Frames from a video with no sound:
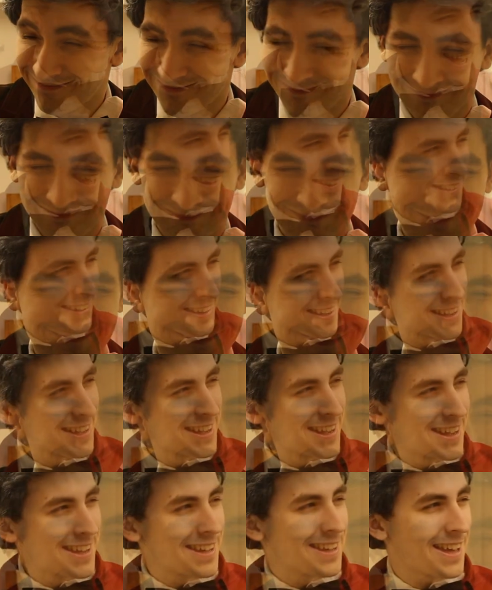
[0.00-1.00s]

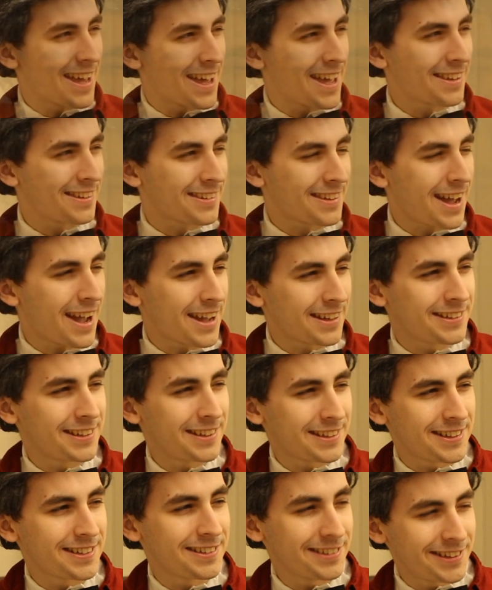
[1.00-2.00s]
Yes, I
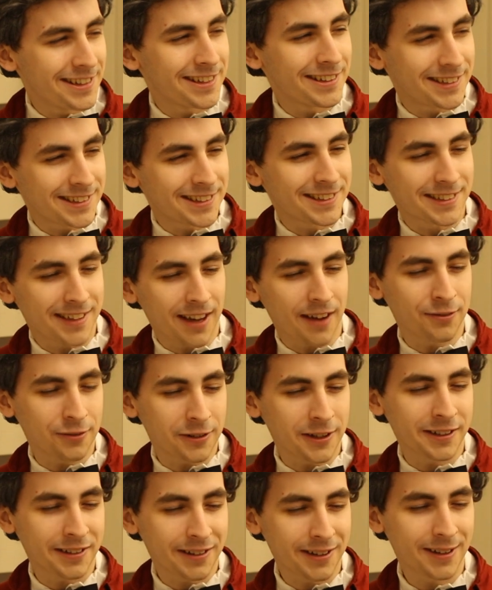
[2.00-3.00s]
did indeed
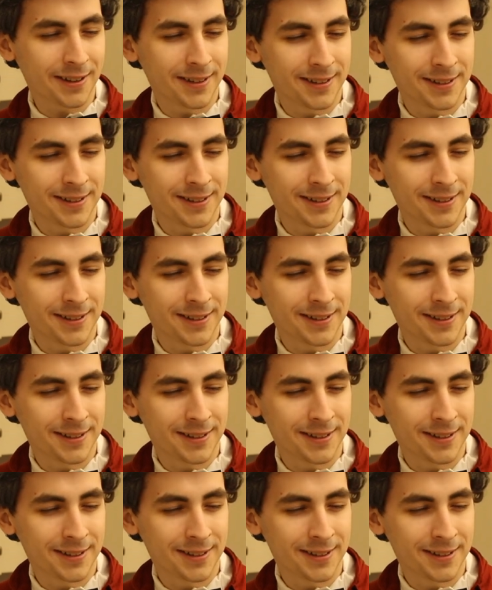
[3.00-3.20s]
discover it.